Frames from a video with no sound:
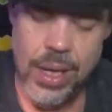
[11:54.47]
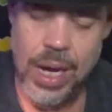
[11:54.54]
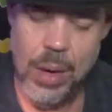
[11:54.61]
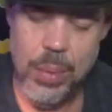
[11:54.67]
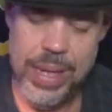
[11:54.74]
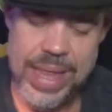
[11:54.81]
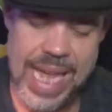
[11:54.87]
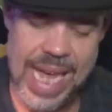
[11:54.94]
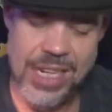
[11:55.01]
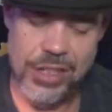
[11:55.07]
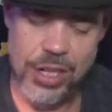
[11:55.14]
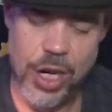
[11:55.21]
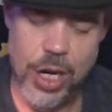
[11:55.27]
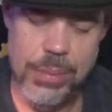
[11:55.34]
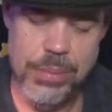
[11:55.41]
with that
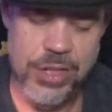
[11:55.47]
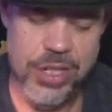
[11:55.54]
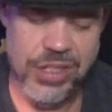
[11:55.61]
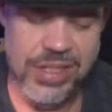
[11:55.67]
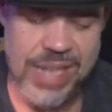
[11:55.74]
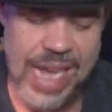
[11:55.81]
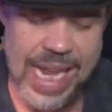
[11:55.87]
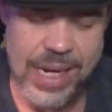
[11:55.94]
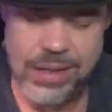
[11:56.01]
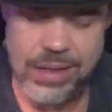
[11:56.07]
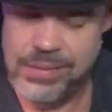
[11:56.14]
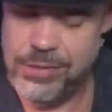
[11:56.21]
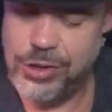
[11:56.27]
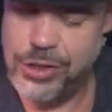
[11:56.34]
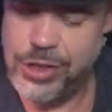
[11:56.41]
term, just said,
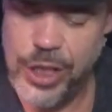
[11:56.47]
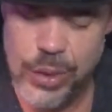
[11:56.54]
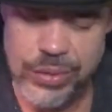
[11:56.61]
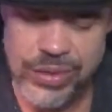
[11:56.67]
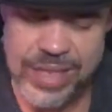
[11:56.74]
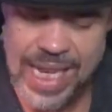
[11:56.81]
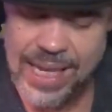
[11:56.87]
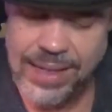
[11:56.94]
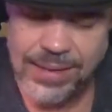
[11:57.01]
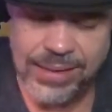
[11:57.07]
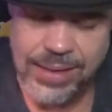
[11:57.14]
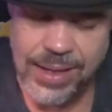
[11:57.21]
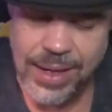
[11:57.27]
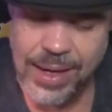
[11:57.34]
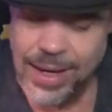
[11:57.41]
use this,
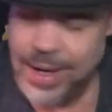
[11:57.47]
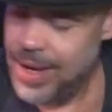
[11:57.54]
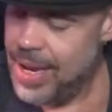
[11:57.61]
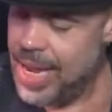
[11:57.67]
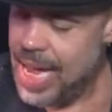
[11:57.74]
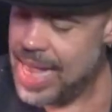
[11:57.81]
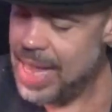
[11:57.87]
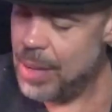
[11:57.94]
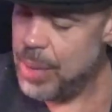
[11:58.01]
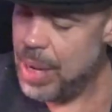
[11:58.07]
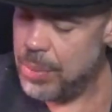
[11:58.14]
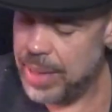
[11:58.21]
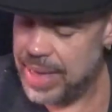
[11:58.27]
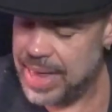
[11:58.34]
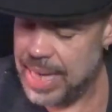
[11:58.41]
and they went
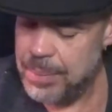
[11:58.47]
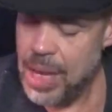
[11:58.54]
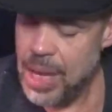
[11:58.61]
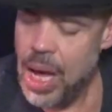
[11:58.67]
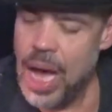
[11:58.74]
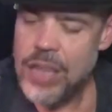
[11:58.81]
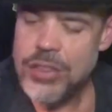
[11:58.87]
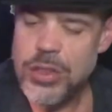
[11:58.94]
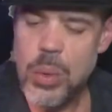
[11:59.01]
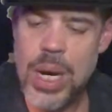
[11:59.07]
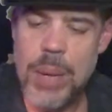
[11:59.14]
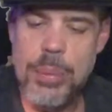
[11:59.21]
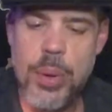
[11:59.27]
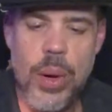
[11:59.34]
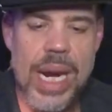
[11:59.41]
with it. I also want
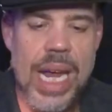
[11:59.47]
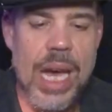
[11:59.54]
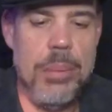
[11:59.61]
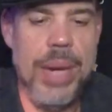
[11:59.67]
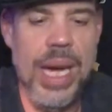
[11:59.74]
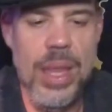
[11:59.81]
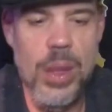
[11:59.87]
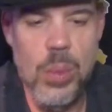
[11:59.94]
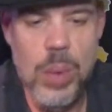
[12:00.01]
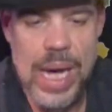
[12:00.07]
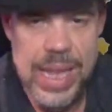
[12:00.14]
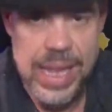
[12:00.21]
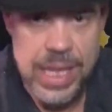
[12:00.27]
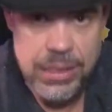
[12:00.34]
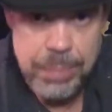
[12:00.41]
to point out, by the way,
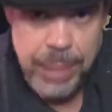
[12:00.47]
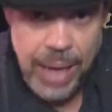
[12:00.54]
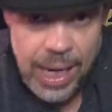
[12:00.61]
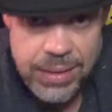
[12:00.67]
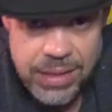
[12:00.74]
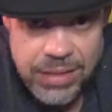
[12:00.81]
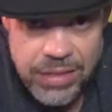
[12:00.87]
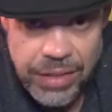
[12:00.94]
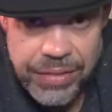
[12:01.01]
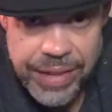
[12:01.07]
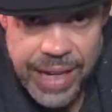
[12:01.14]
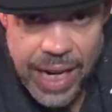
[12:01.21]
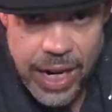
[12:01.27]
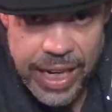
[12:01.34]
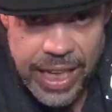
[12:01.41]
these boxes are
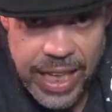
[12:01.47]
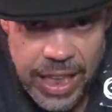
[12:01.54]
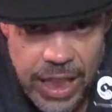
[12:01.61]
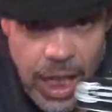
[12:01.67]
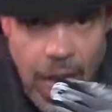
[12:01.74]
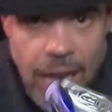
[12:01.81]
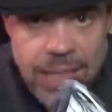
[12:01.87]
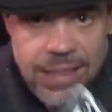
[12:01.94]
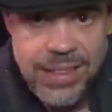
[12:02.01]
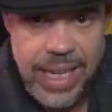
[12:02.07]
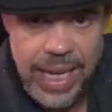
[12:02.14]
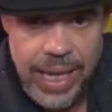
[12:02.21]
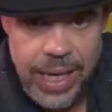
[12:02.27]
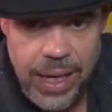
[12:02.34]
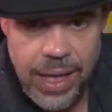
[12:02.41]
very
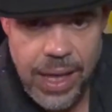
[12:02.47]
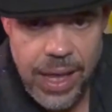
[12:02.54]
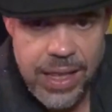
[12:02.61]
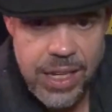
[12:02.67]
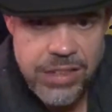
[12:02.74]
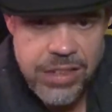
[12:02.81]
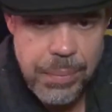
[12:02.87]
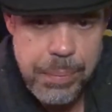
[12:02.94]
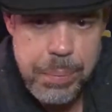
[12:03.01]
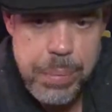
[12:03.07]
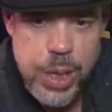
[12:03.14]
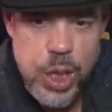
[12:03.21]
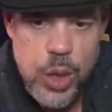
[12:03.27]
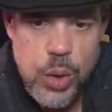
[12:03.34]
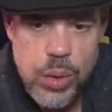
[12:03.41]
glossy. There's a
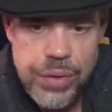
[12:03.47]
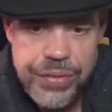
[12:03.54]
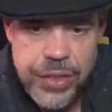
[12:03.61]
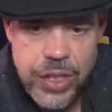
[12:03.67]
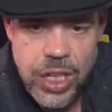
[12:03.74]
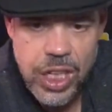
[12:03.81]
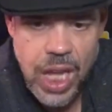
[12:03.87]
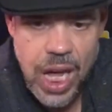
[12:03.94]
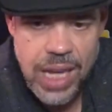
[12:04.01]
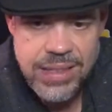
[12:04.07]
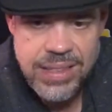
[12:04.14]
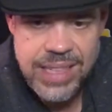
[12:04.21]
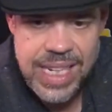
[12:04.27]
beautiful gloss the